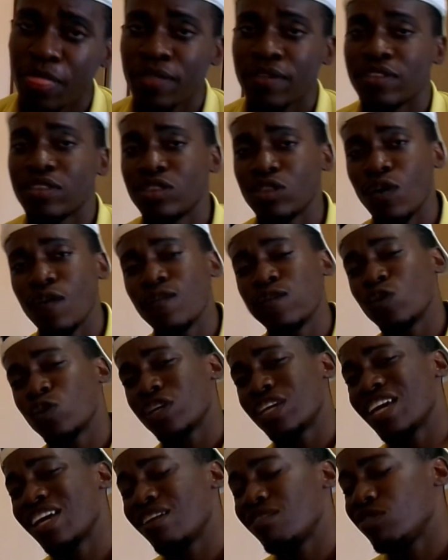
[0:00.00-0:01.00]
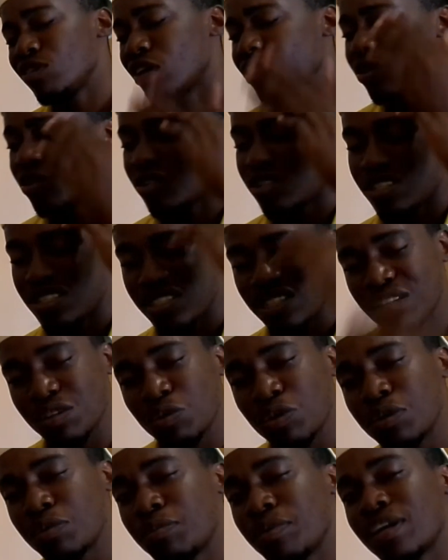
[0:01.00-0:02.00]
and don't forget if you're under the channel,
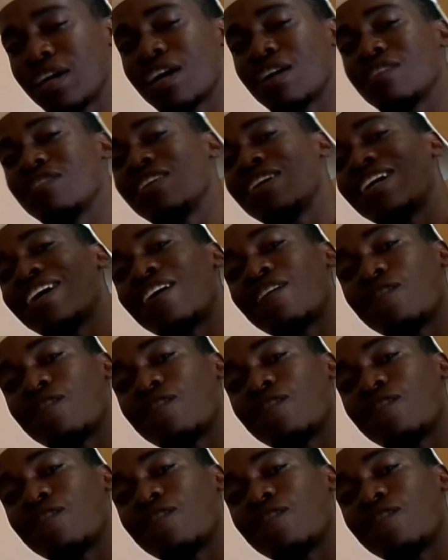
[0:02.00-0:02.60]
want to be caught up the cop